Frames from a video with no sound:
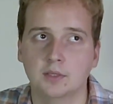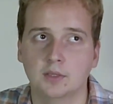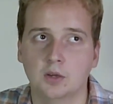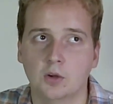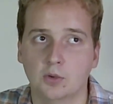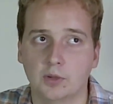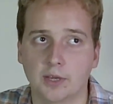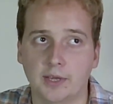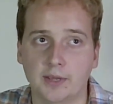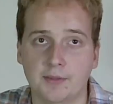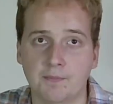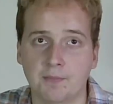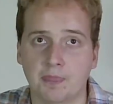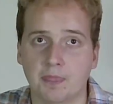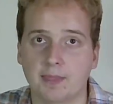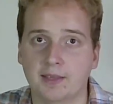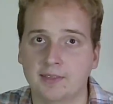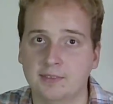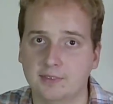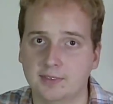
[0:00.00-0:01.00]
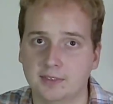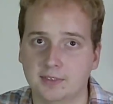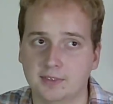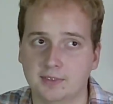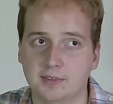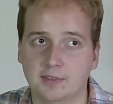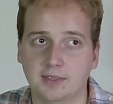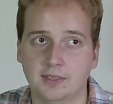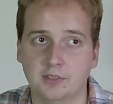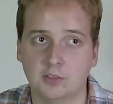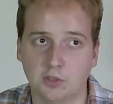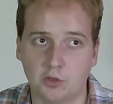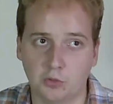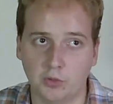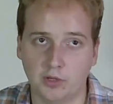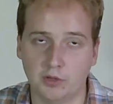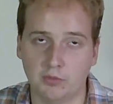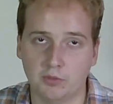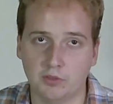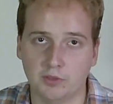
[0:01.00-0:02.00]
Okay, that's it. That's a
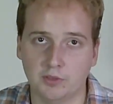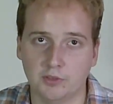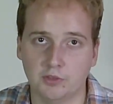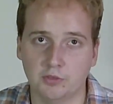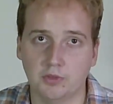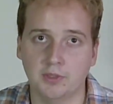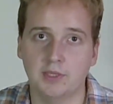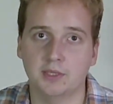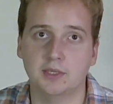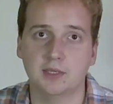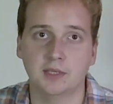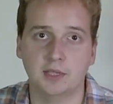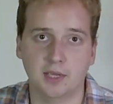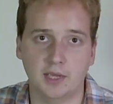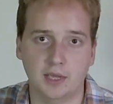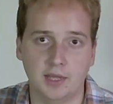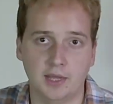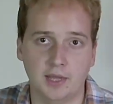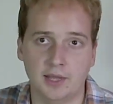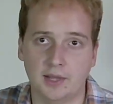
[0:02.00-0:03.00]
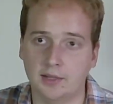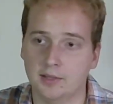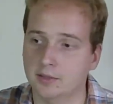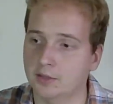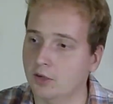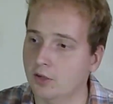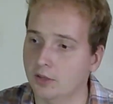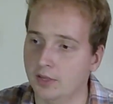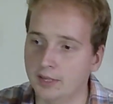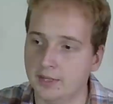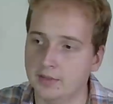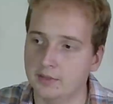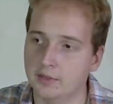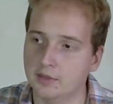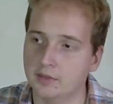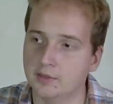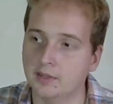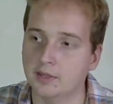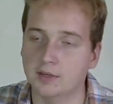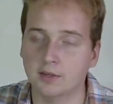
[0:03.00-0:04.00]
quick one this week, and I'll end it
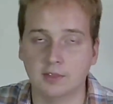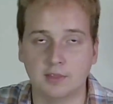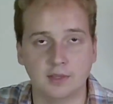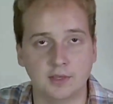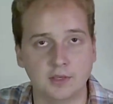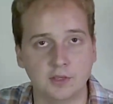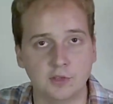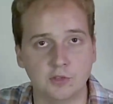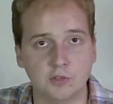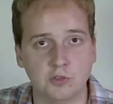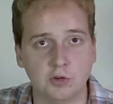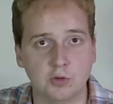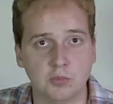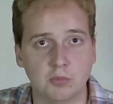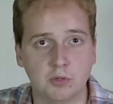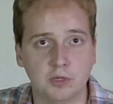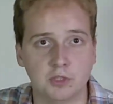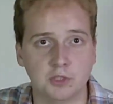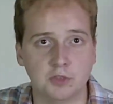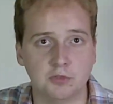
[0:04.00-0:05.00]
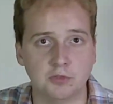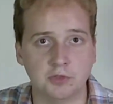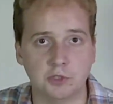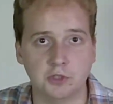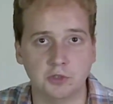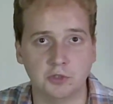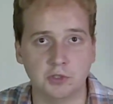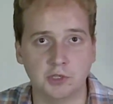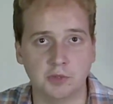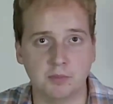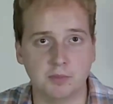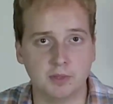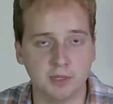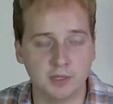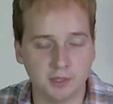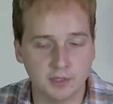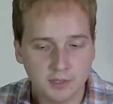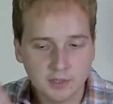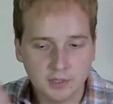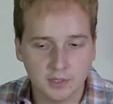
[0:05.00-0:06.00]
there. Thank you so much for joining
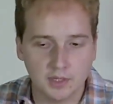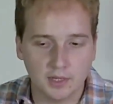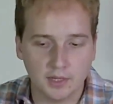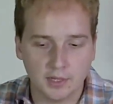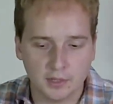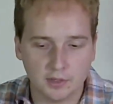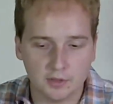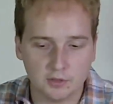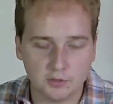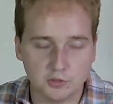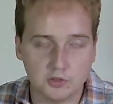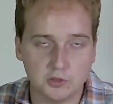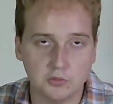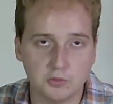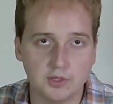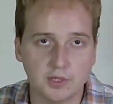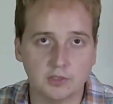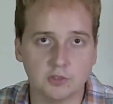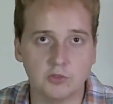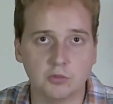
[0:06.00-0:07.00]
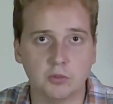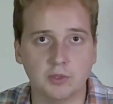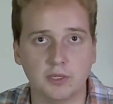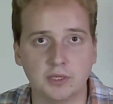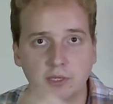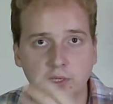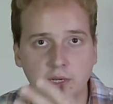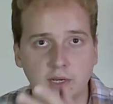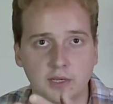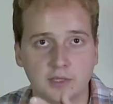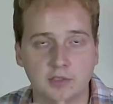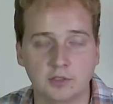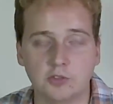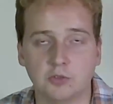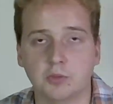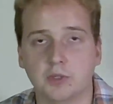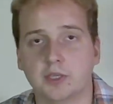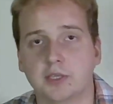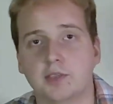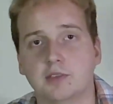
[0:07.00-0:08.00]
me, and I'll see you next week on This
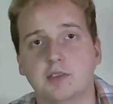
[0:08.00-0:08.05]
Week in